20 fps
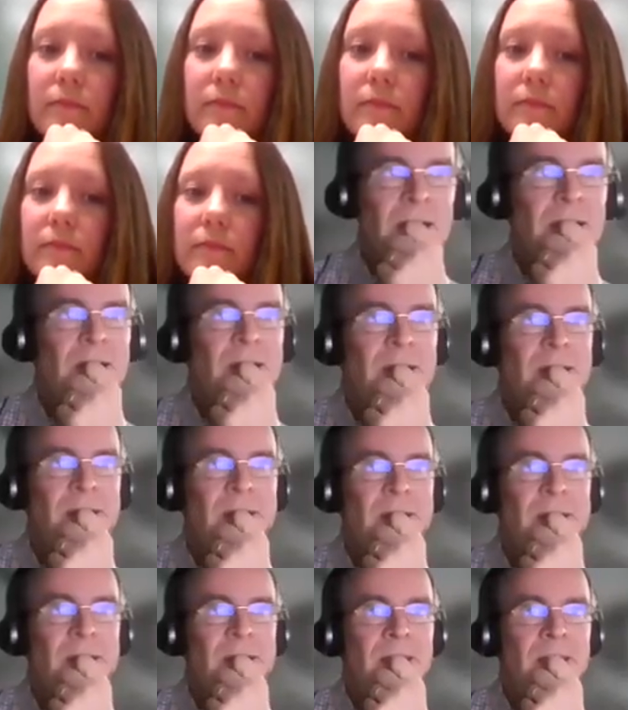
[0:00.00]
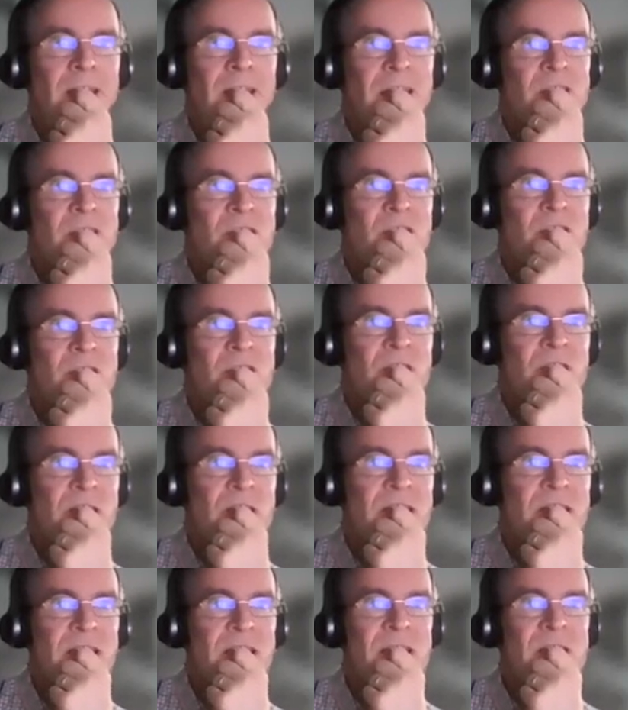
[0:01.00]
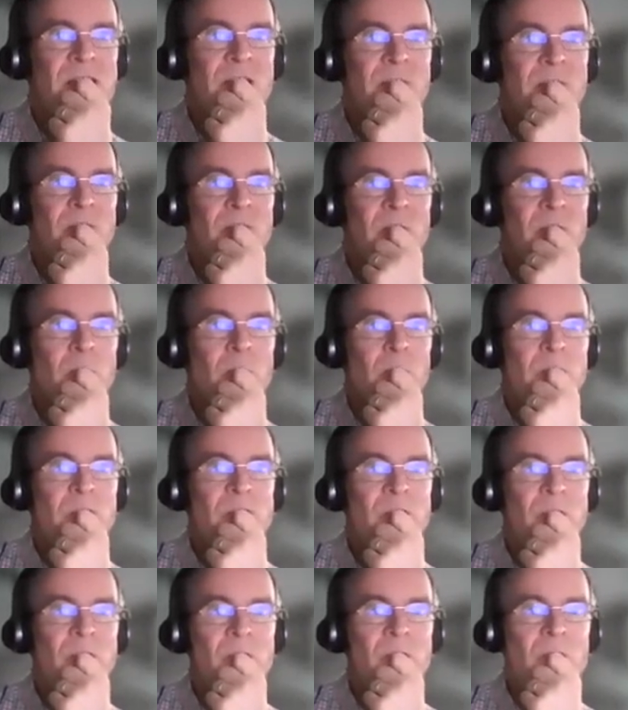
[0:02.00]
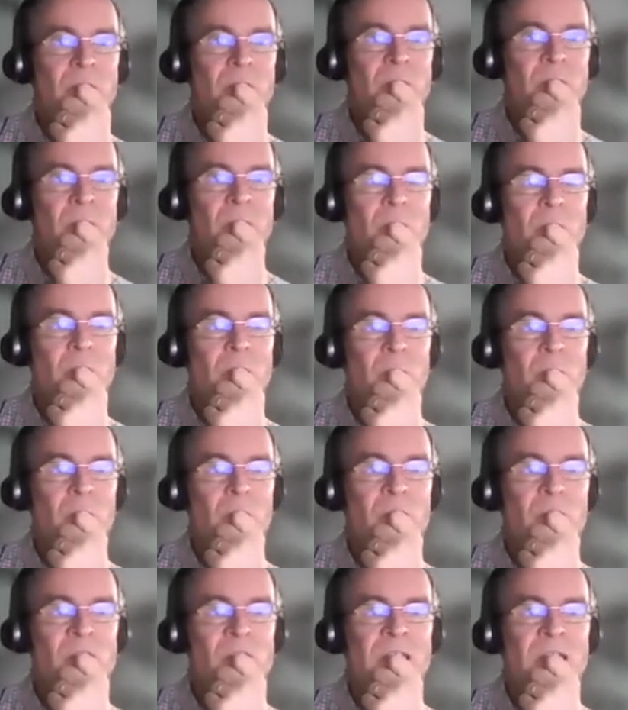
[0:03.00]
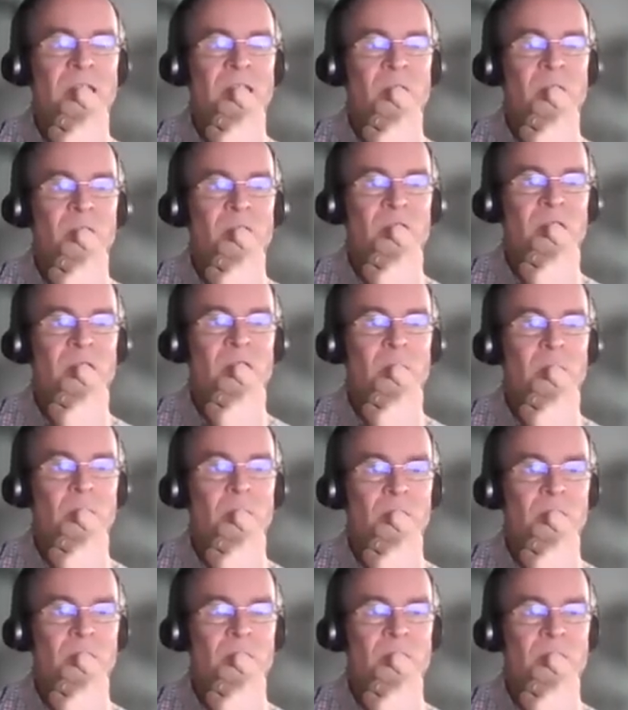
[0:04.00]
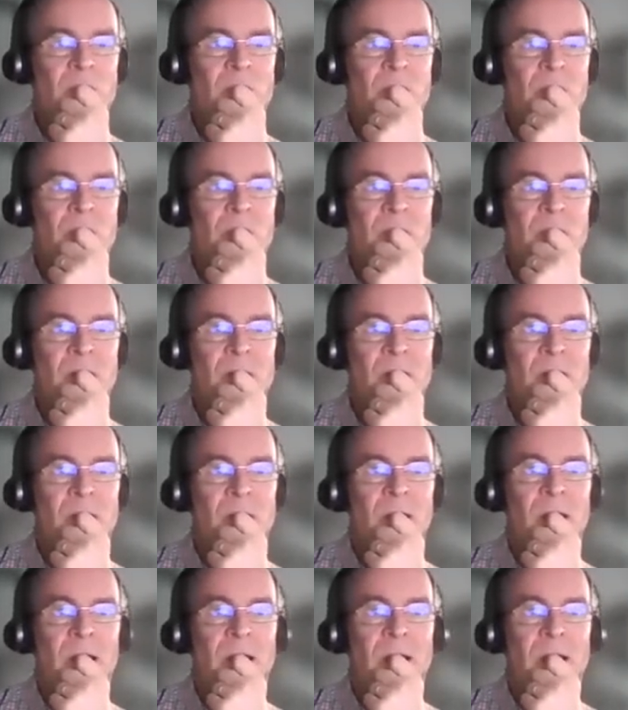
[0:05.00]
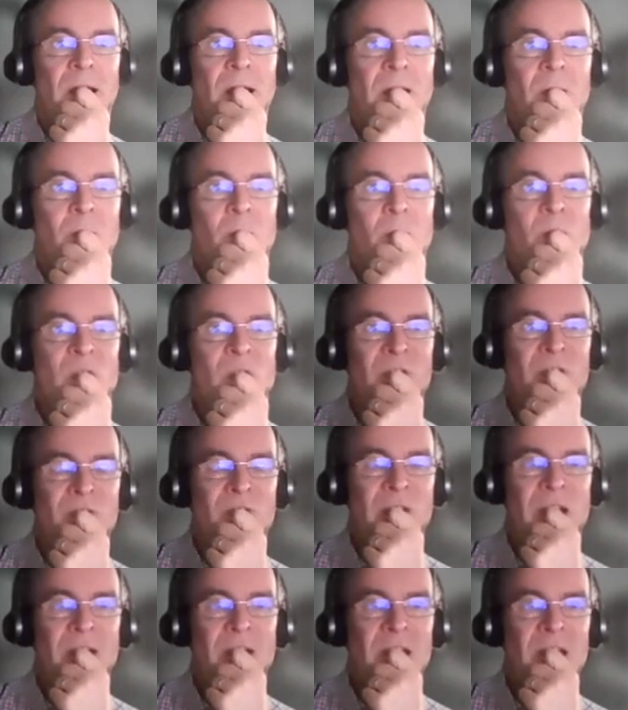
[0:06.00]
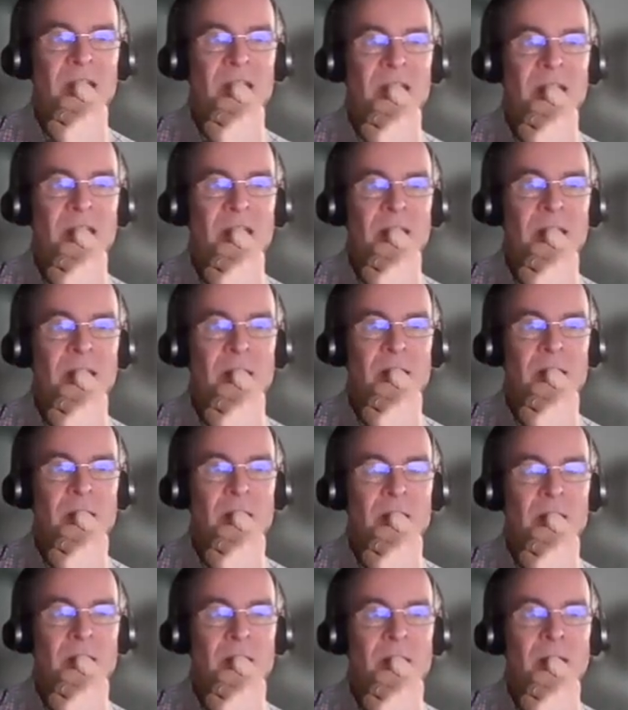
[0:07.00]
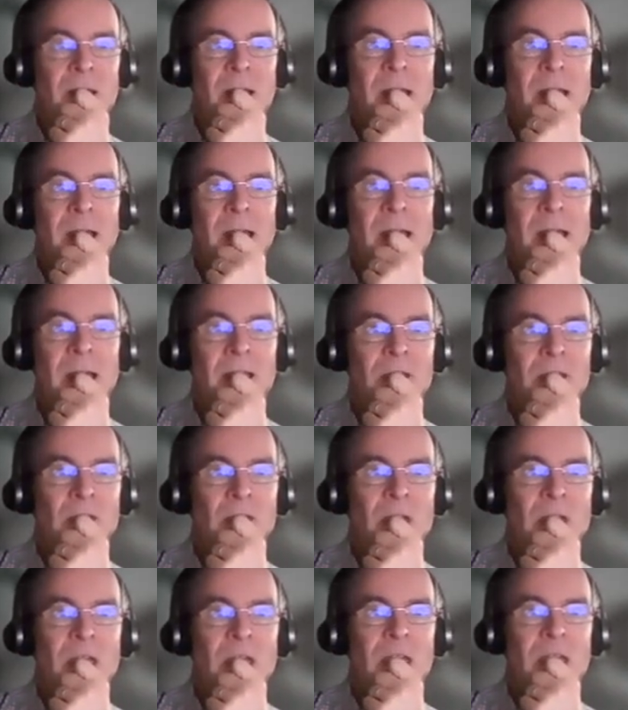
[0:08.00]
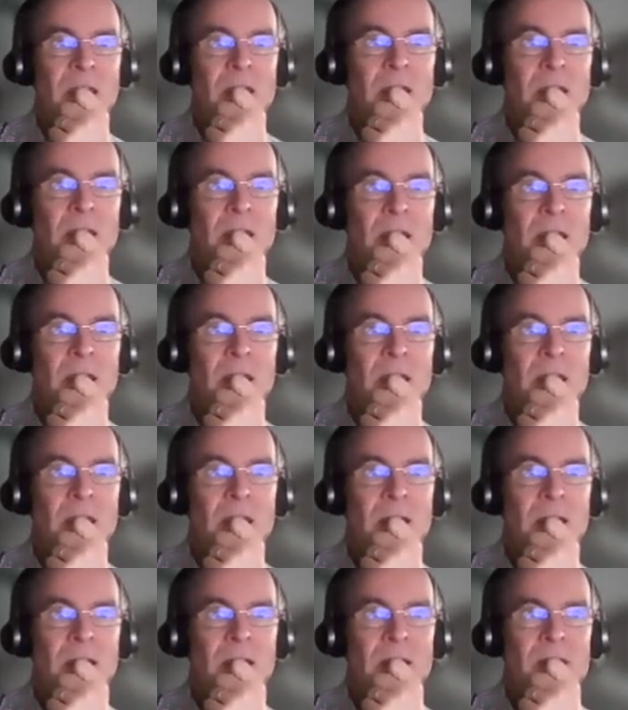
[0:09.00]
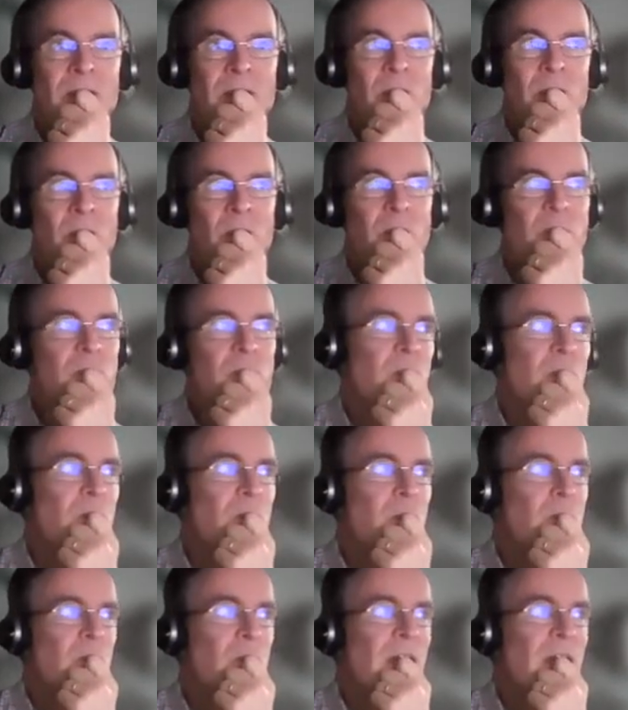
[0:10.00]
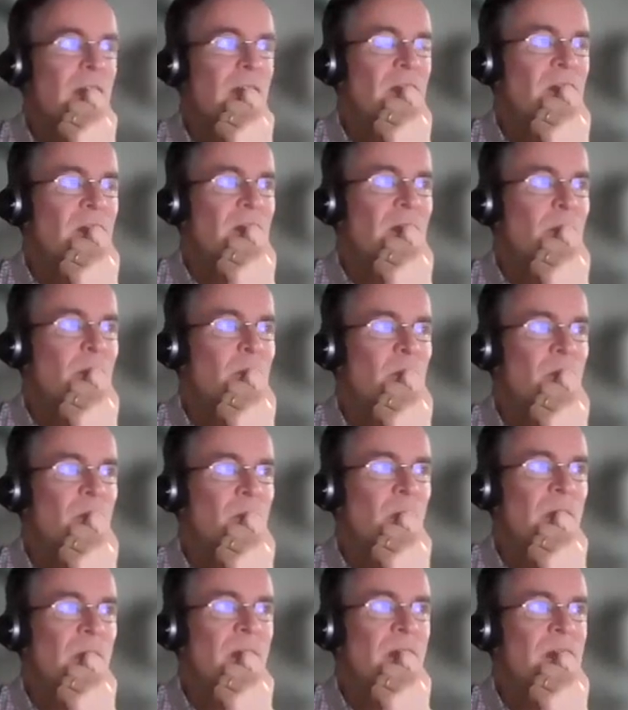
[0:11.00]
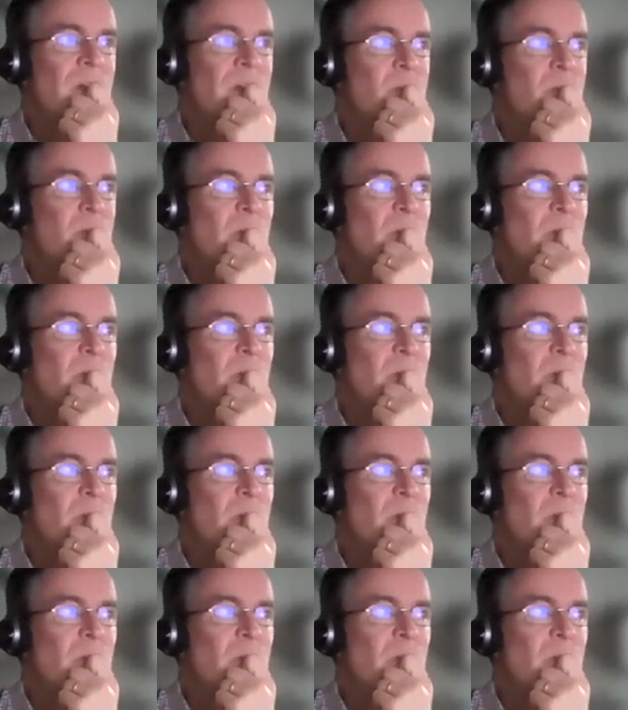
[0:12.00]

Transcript: Yes, I guess if you were to take your sequence with a variant in, and then you could do that in a number of ways.